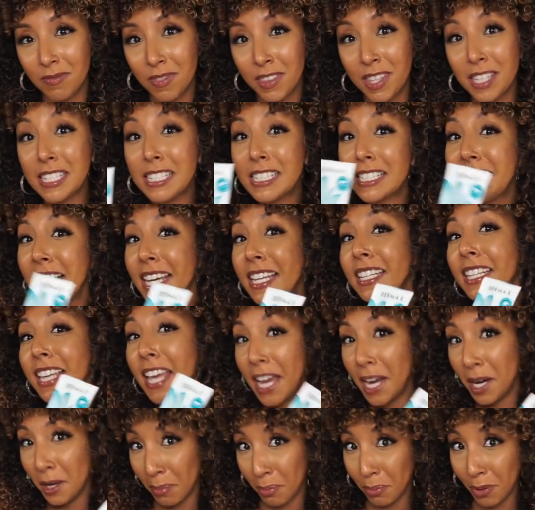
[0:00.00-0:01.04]
the
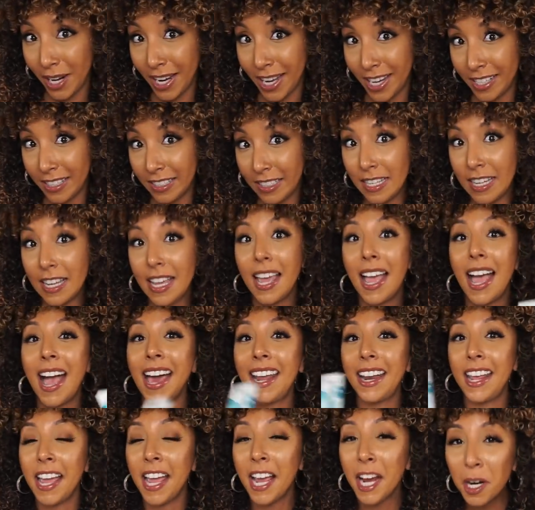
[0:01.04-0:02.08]
skincare brand,
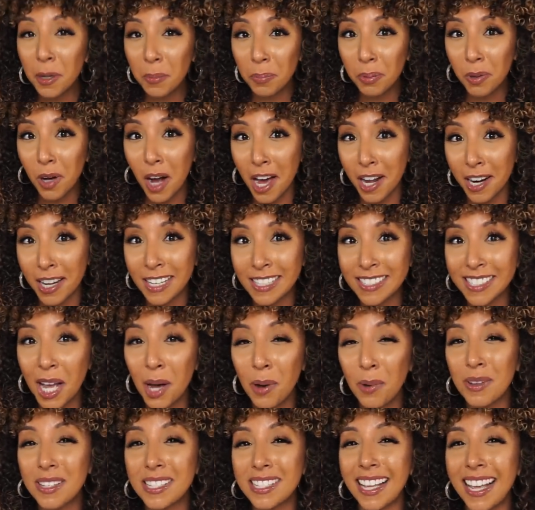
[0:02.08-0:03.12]
had hair products, I
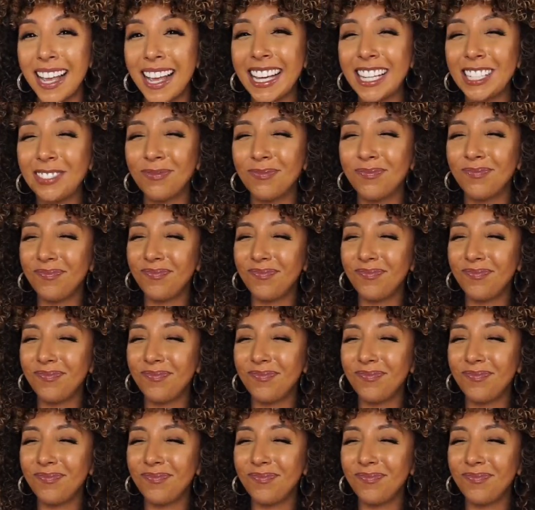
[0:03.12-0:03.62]
was like,